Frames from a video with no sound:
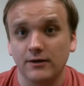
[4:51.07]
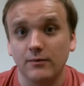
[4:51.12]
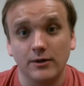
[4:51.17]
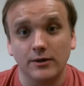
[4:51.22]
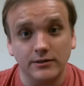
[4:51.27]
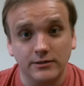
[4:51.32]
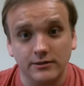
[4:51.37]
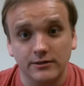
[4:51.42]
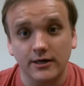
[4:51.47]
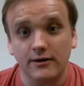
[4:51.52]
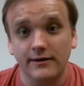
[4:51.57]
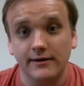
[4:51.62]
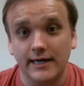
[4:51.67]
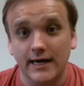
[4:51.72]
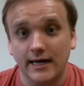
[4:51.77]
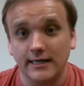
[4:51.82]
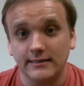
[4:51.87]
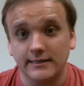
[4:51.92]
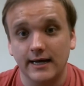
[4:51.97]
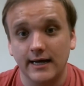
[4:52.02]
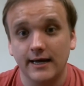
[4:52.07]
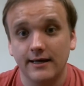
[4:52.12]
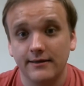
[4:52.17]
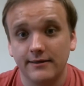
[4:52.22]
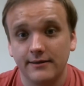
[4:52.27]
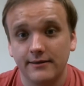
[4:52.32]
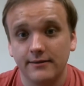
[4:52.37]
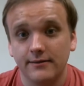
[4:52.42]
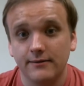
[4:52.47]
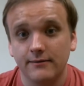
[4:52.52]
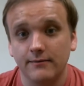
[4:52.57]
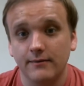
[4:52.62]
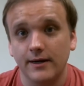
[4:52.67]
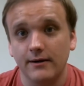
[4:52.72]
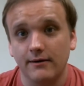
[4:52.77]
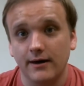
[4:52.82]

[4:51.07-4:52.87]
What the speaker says: Well, it's clearly not death, right?